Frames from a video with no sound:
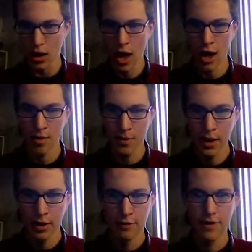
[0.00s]

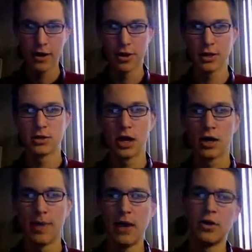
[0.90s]
Final thing to
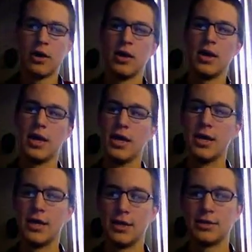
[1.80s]
talk about
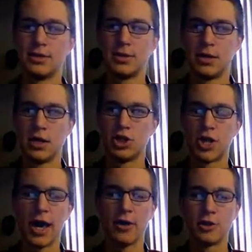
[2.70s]
is
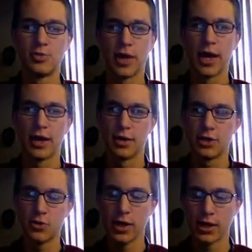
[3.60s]
Child's Play.
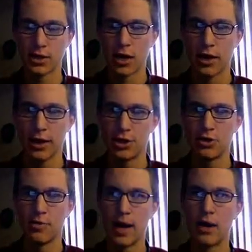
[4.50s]
This week is our
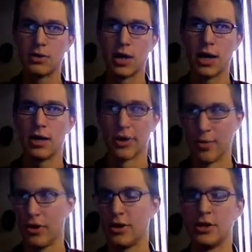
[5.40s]
issue about
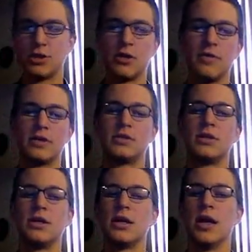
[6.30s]
community service
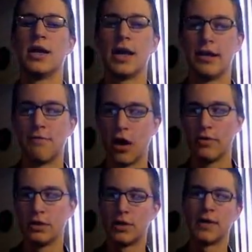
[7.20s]
and getting
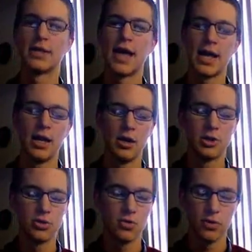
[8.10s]
involved and stuff like that.
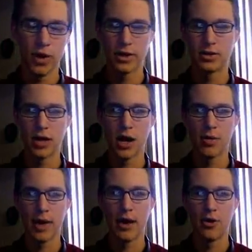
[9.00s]
So we wanted to
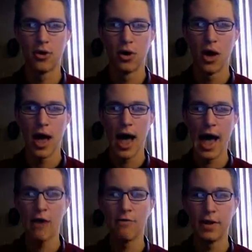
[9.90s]
talk about
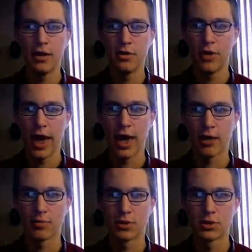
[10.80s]
how video
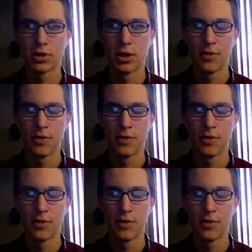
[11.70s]
games,